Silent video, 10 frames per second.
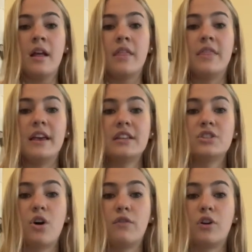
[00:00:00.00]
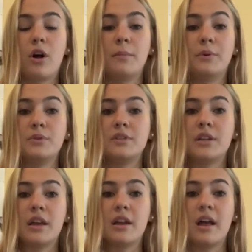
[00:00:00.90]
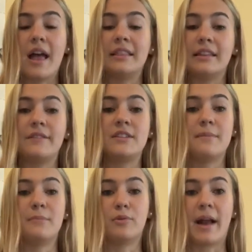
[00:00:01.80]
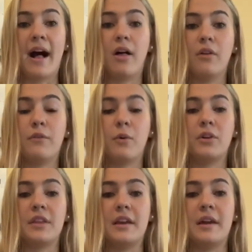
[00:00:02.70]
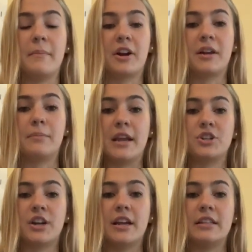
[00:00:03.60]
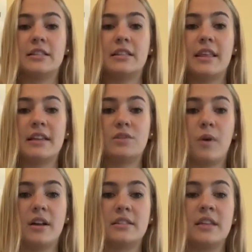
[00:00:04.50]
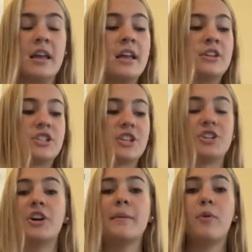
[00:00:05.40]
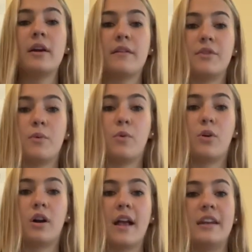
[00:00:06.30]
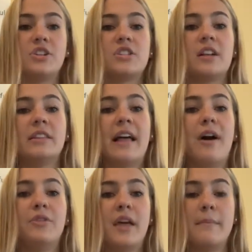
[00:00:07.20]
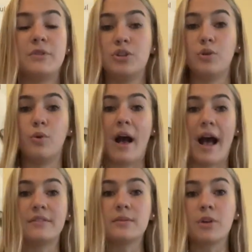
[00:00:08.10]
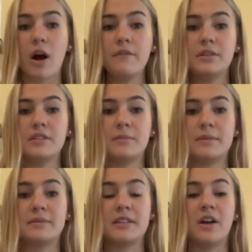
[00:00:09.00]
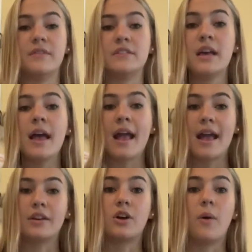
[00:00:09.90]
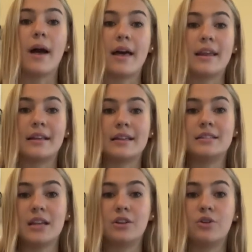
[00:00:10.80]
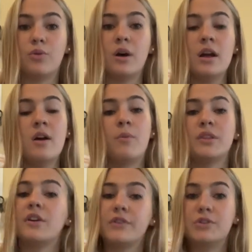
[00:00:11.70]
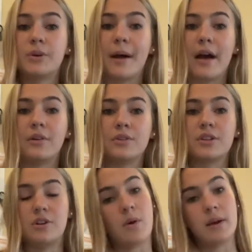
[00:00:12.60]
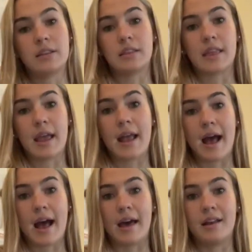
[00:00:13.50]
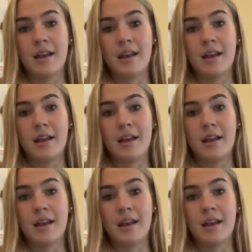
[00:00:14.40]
This overall boosted and lifted morale for the American patriots. This was just the turning point of the war, and it just allowed them to have some confidence in themselves and go ahead and continue with their future battles, knowing that they had